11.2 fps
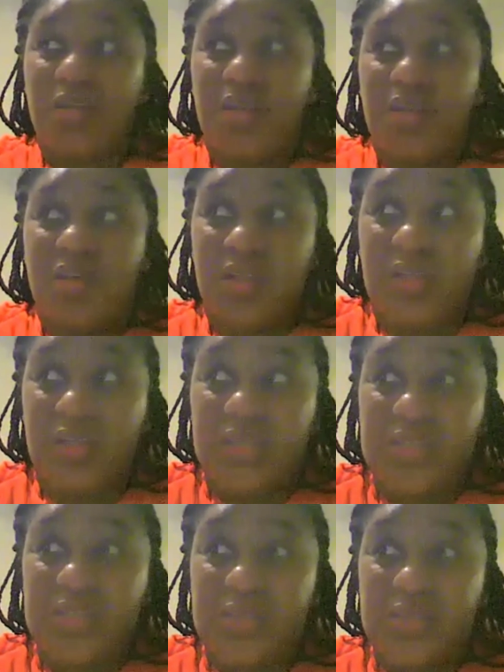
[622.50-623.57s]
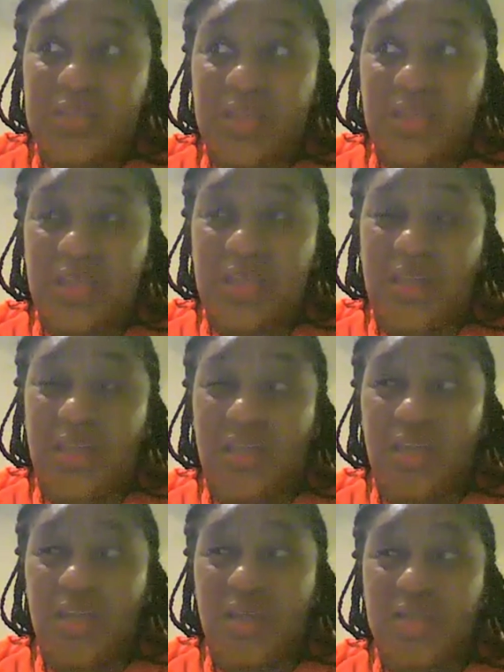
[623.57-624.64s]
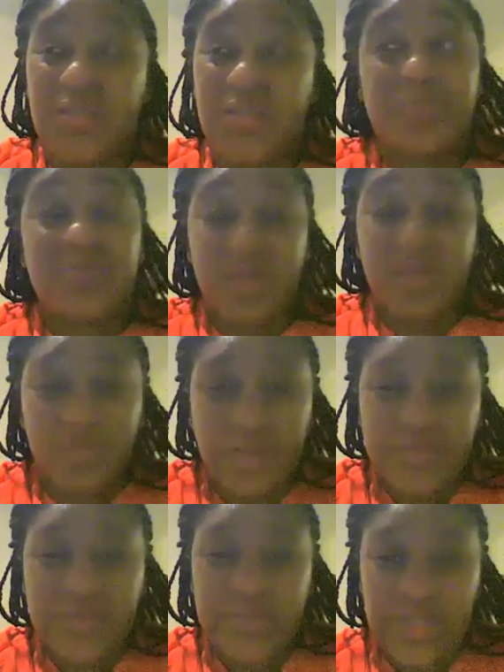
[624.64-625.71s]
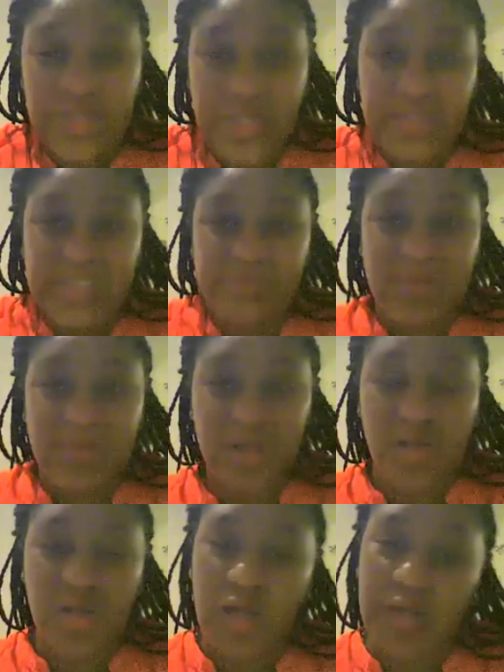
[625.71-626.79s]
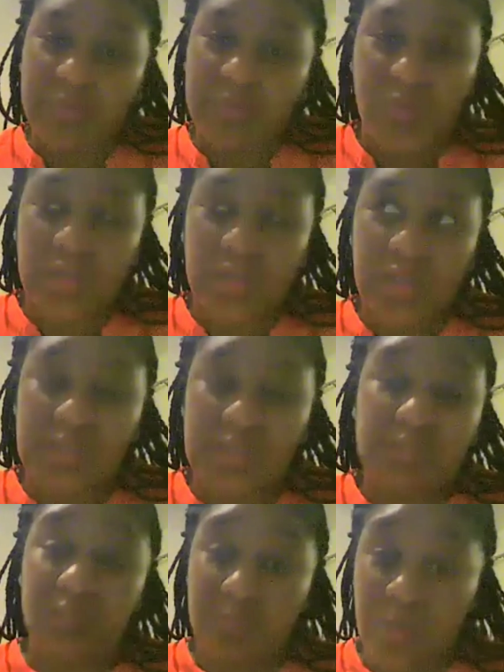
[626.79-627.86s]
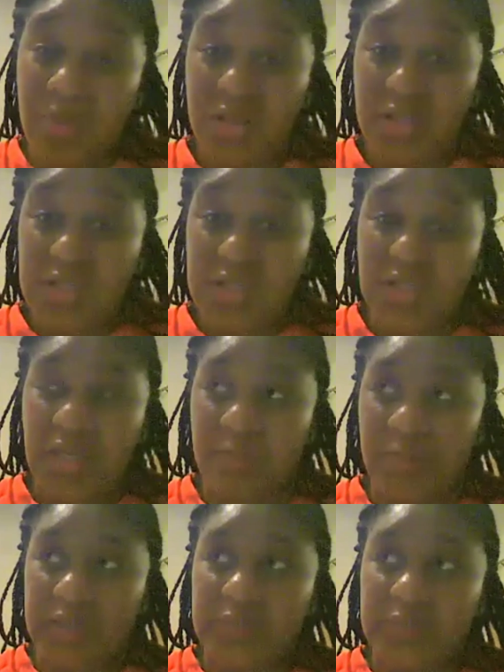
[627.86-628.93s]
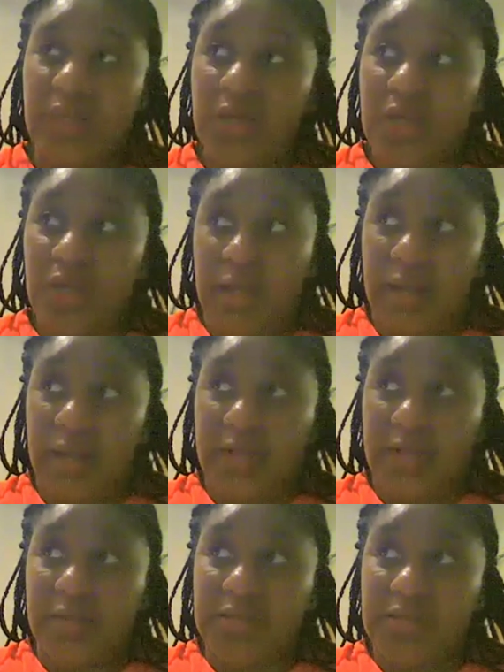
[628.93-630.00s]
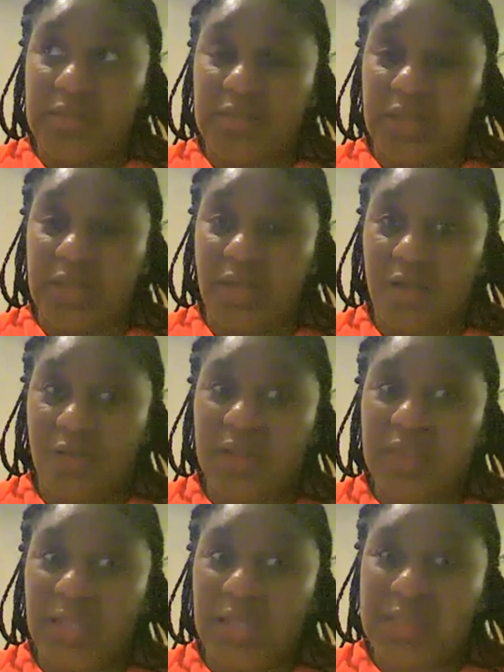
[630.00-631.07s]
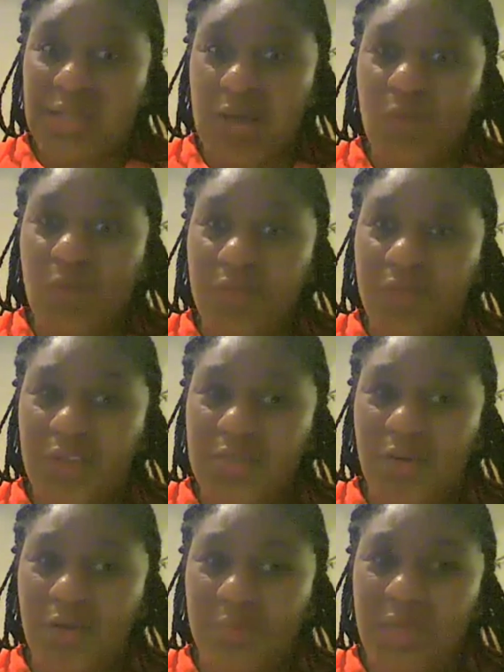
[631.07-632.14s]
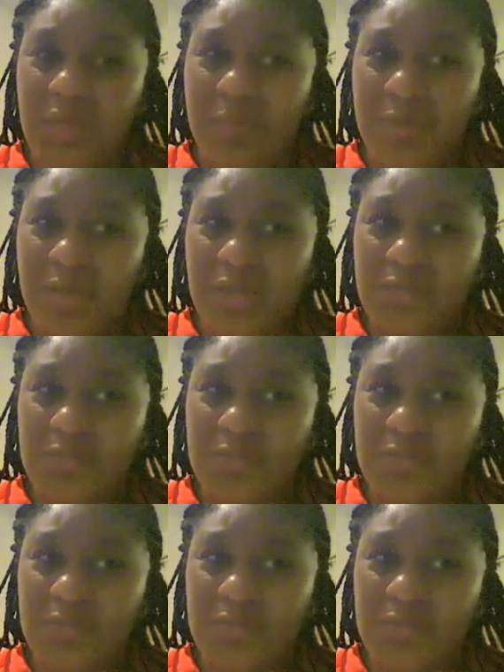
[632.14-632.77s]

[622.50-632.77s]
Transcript: The September 2019, my mother called me one day because my mother is in Cayman, and she said, I think I see a way for you to come Cayman.